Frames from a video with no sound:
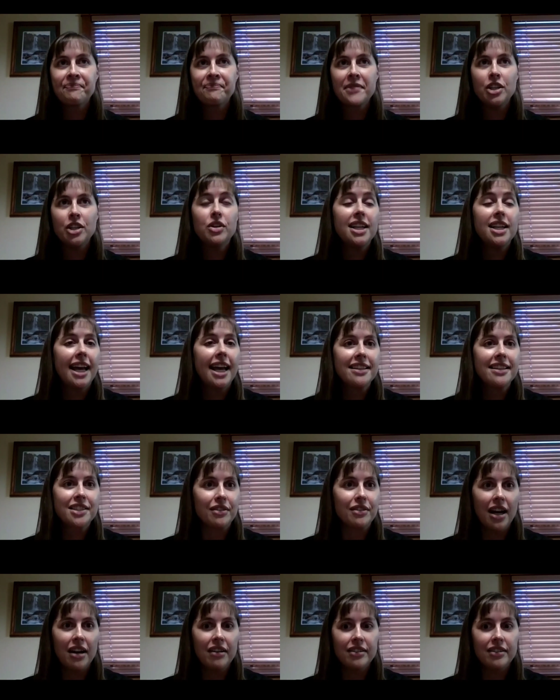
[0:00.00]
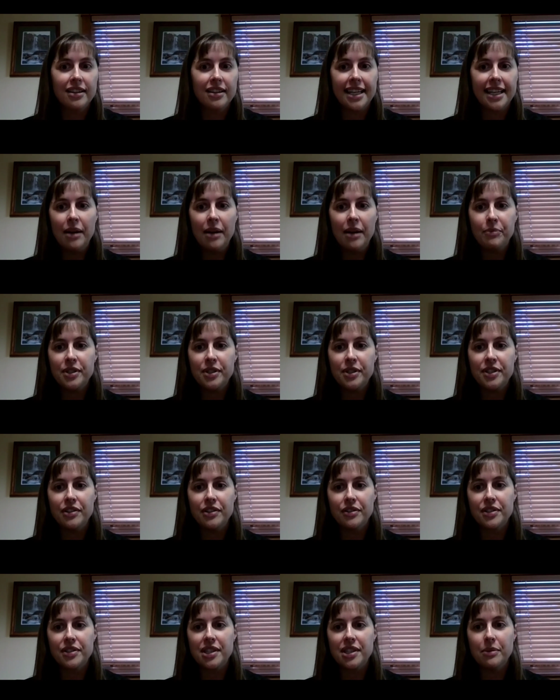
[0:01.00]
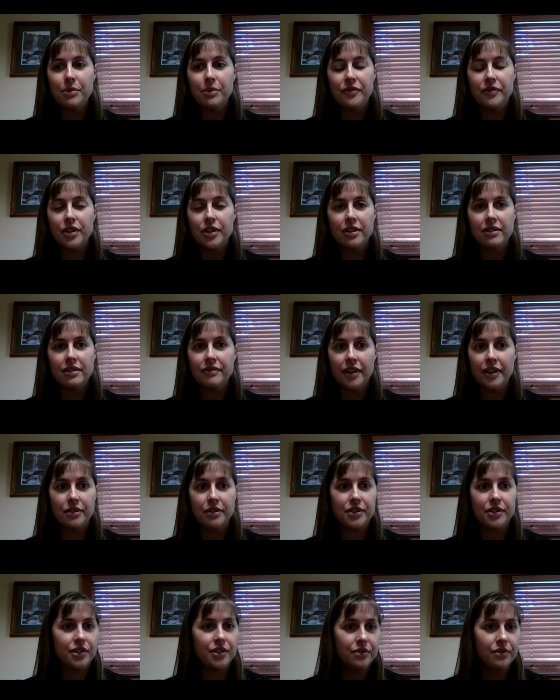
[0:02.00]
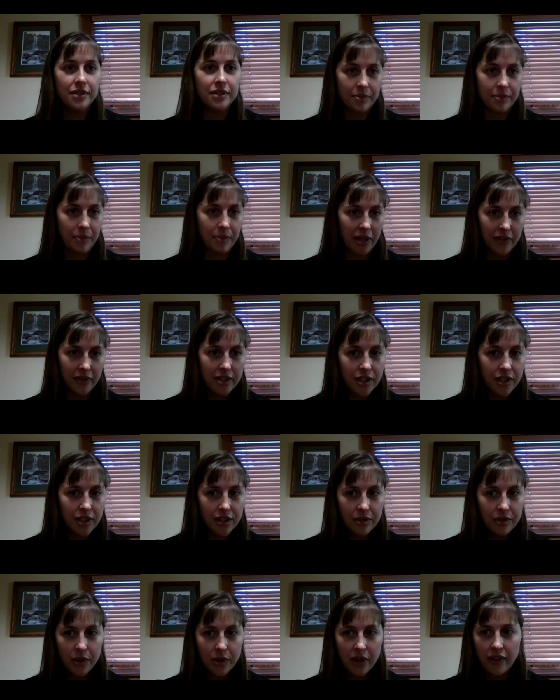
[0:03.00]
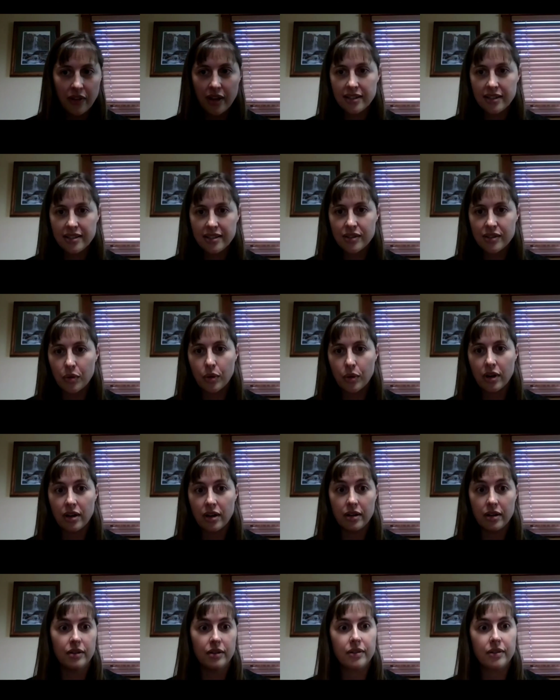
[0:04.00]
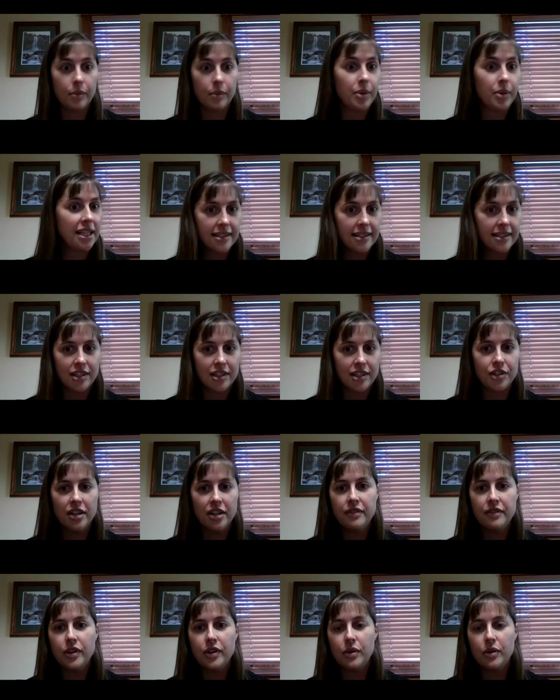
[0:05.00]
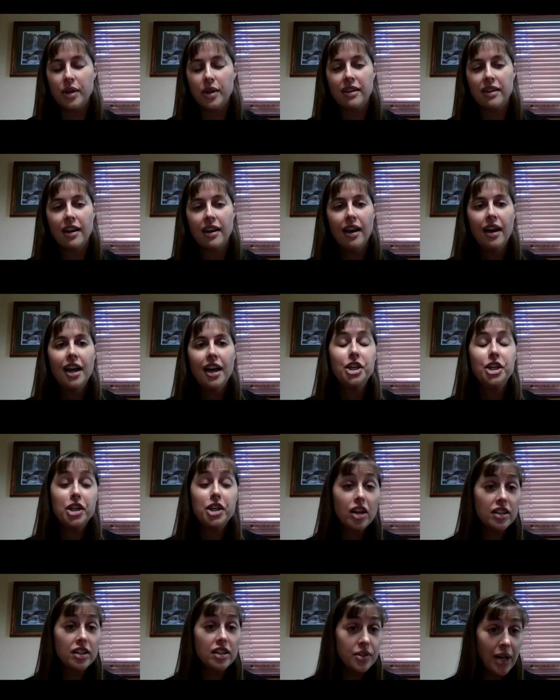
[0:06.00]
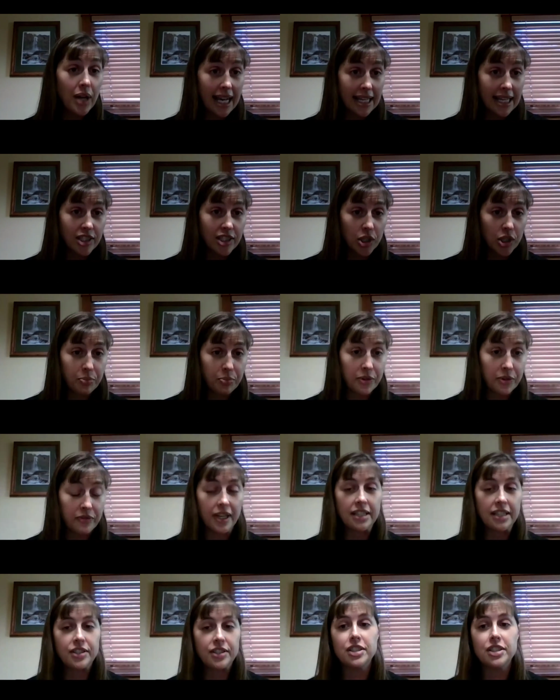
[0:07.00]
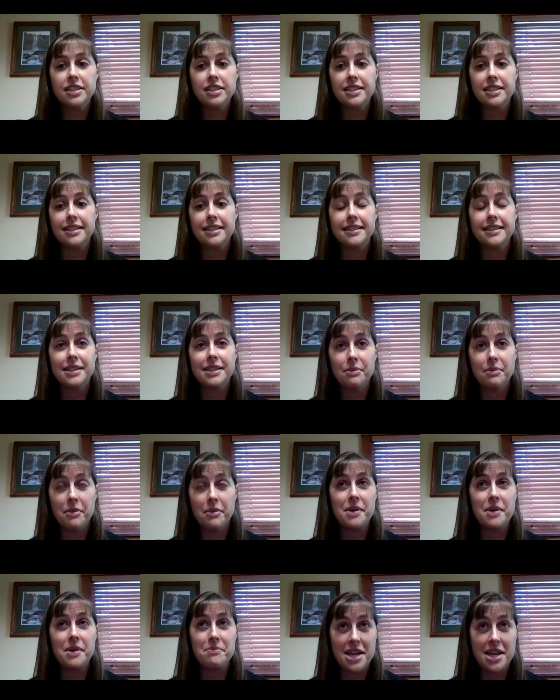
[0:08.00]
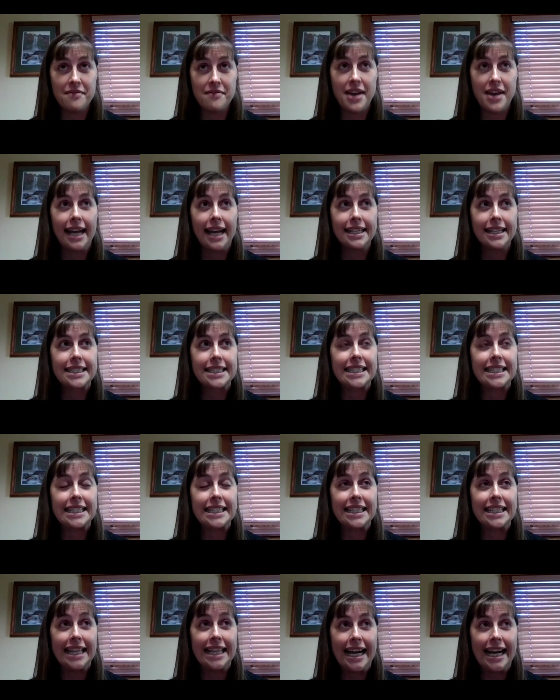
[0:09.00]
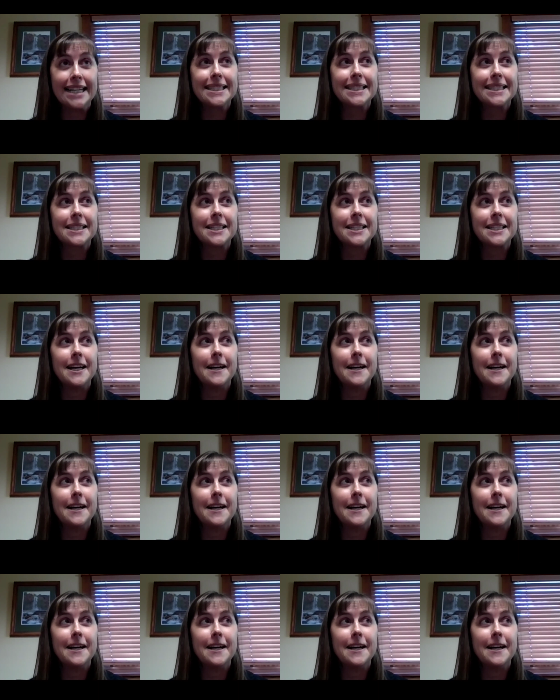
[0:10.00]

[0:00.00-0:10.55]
you can ask around on campus, some of your fellow students may have interned with us, or the places that you're interviewing with. You can also ask your professors, because some of them may have had us in class.